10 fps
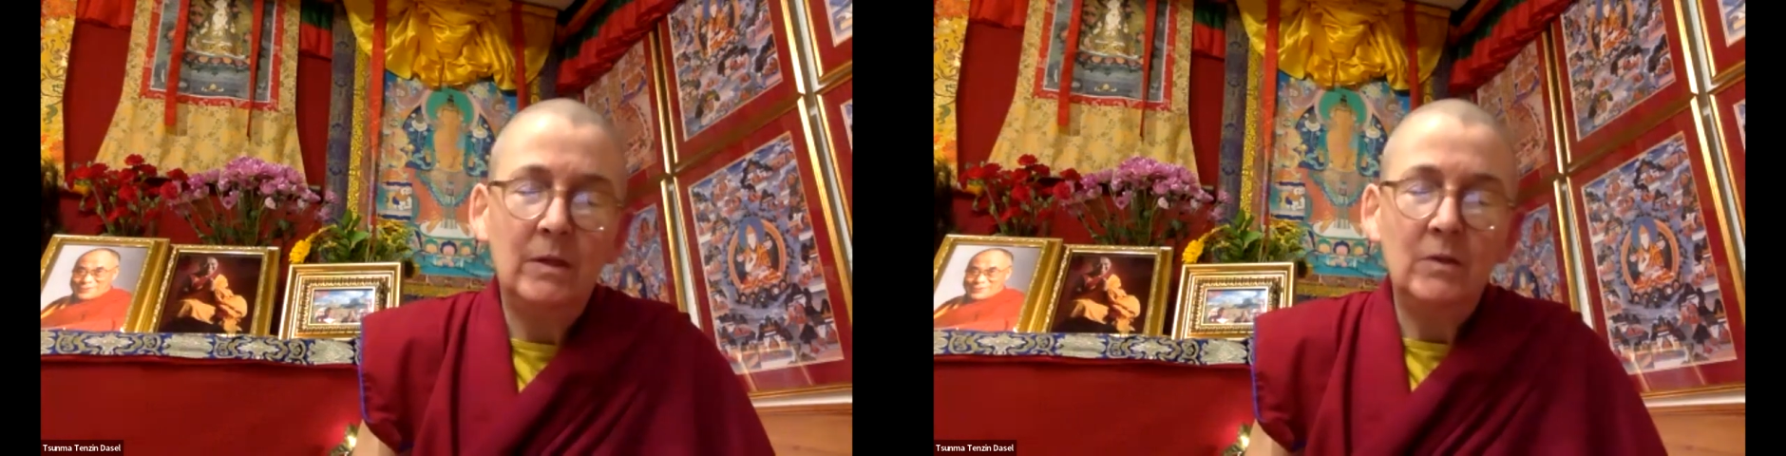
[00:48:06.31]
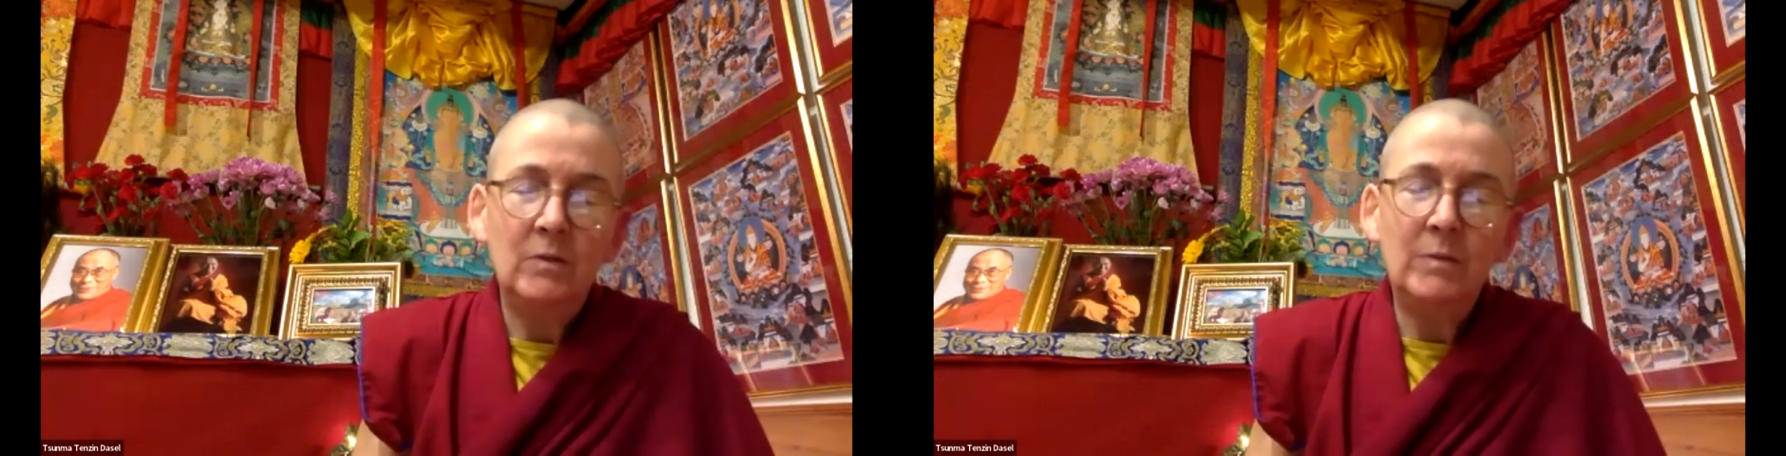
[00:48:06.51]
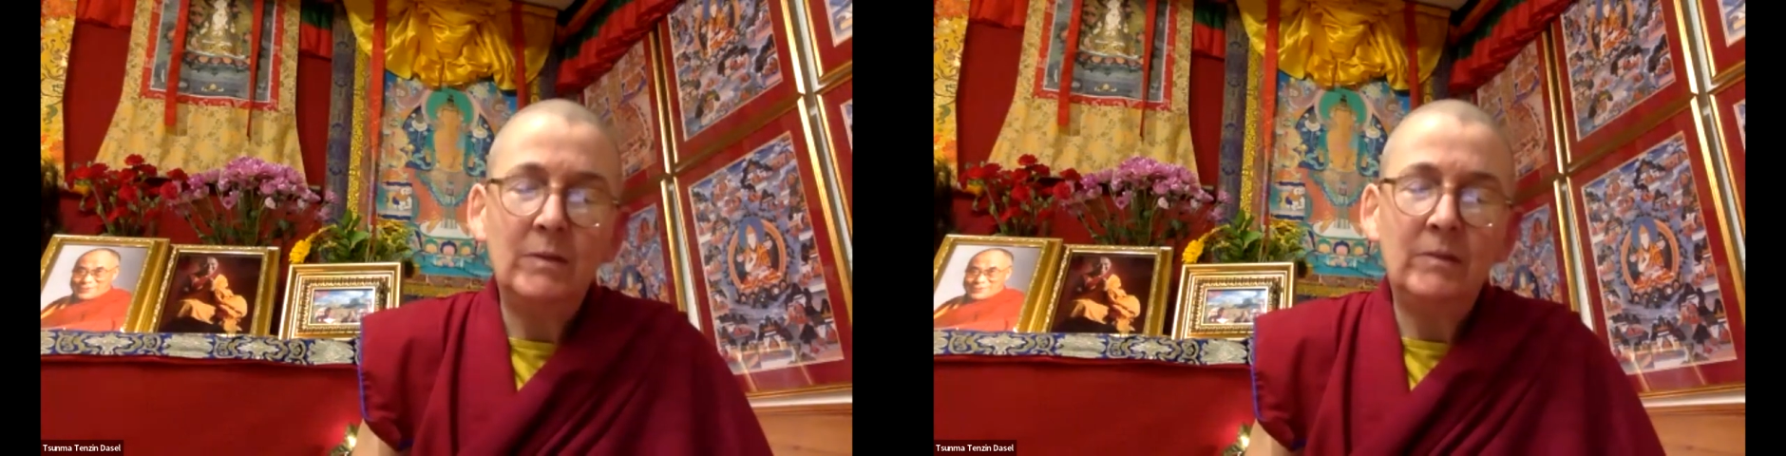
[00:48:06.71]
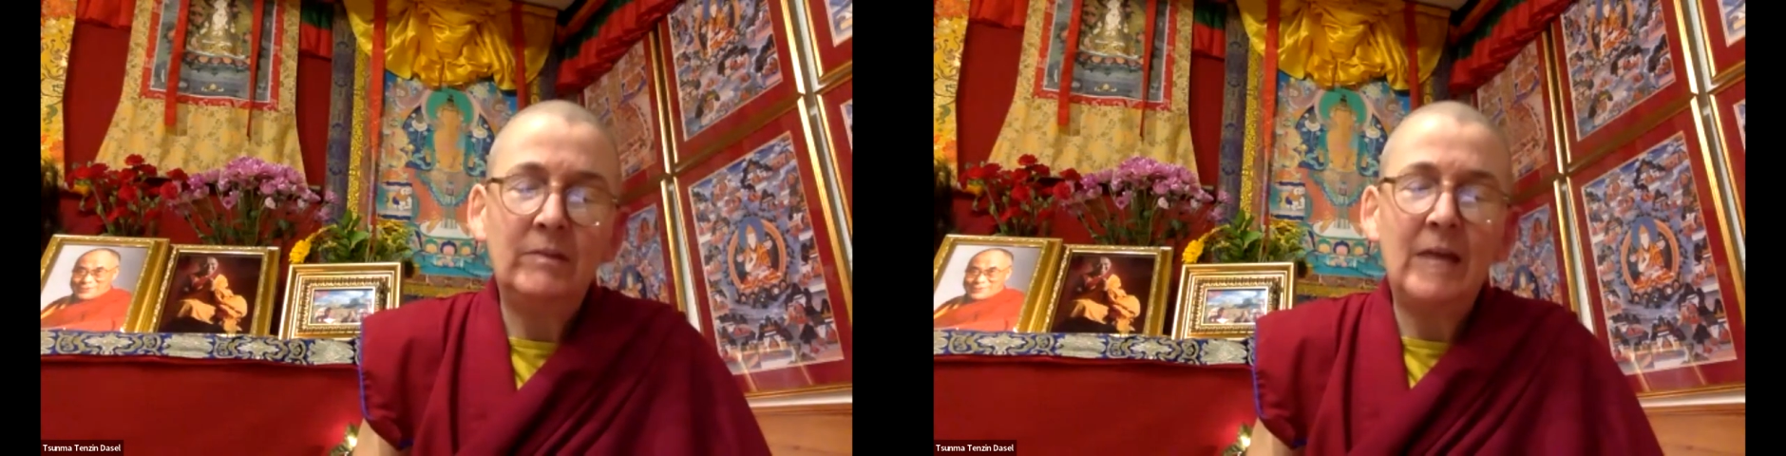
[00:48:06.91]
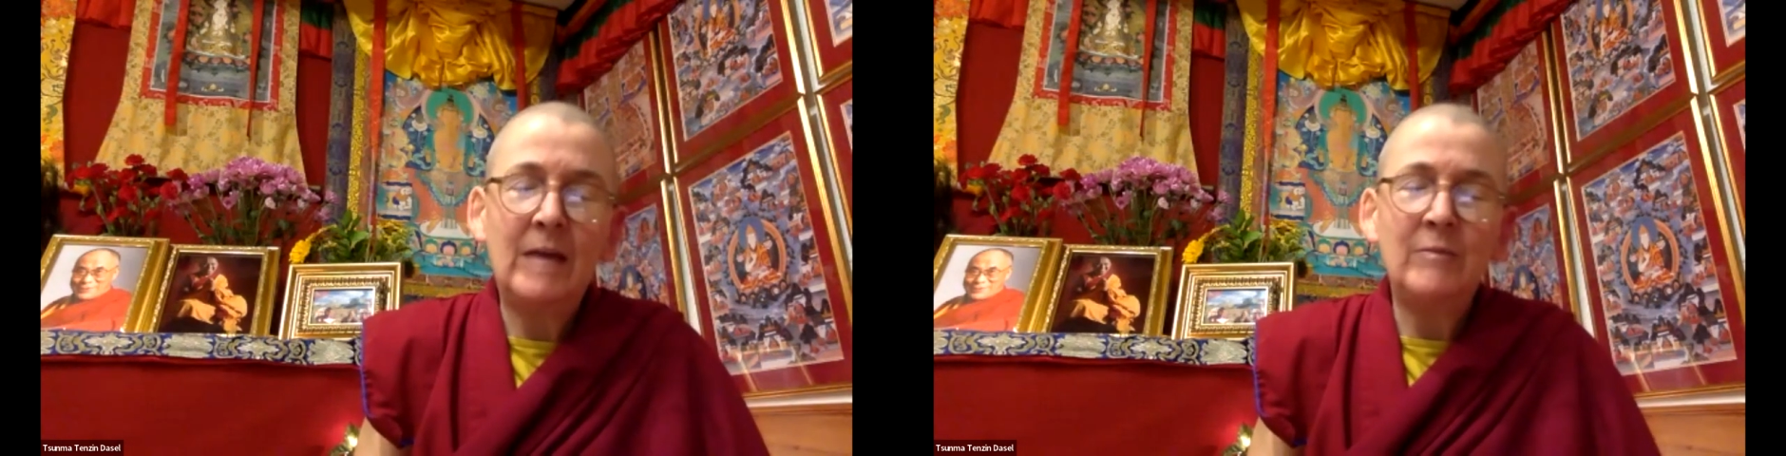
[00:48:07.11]
to be
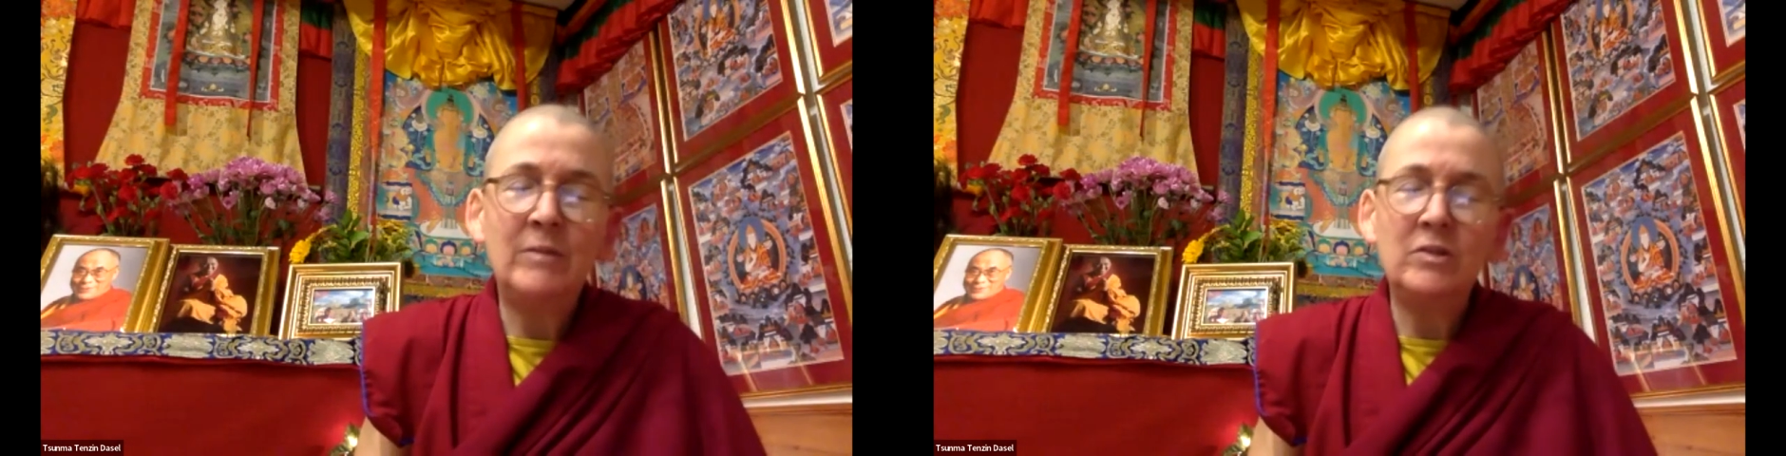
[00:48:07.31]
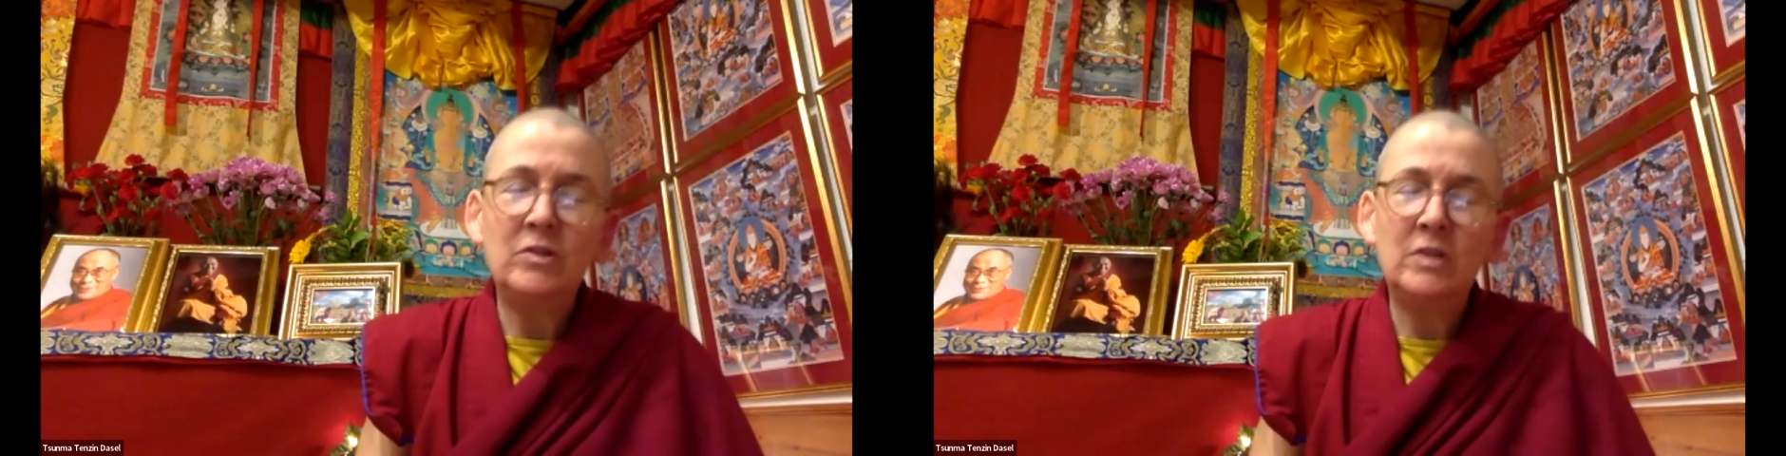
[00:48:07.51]
established